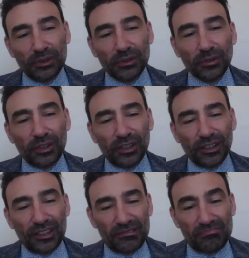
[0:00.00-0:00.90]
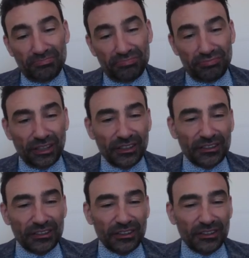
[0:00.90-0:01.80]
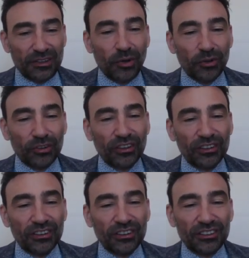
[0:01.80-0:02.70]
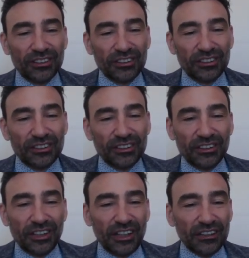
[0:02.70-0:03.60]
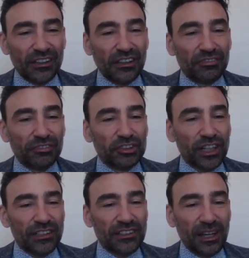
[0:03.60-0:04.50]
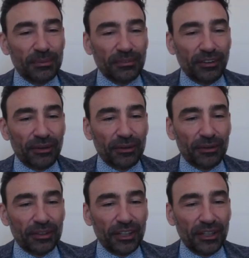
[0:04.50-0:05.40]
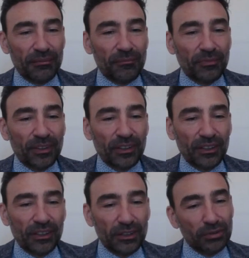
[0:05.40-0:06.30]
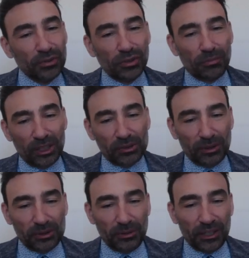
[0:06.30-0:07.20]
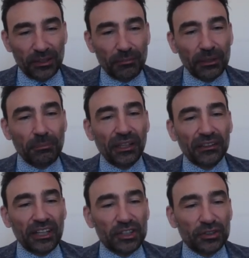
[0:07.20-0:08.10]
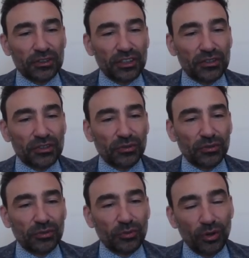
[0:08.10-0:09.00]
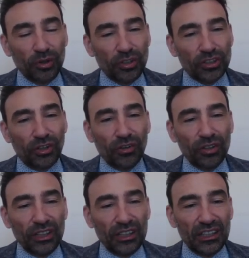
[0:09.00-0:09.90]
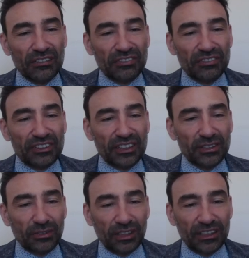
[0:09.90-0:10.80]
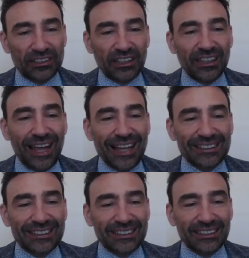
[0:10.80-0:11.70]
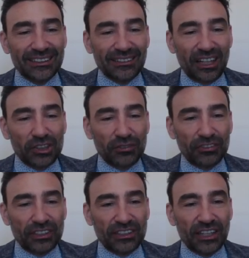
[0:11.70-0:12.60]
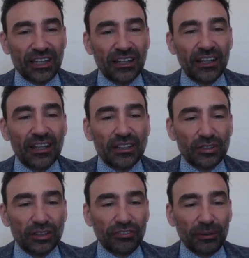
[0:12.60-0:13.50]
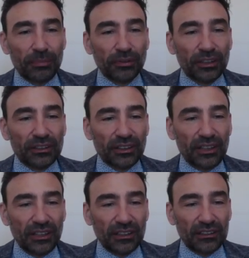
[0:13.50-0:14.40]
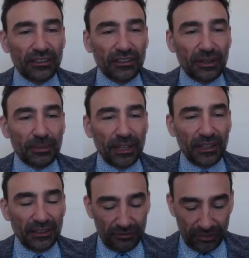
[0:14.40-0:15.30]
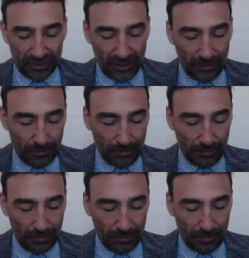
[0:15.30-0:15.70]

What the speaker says: a little odd. And if you just type the variable name, it will look much better. But pay attention, this works only if this one is the last instruction of the cell. So if I put it here at the very beginning, for example,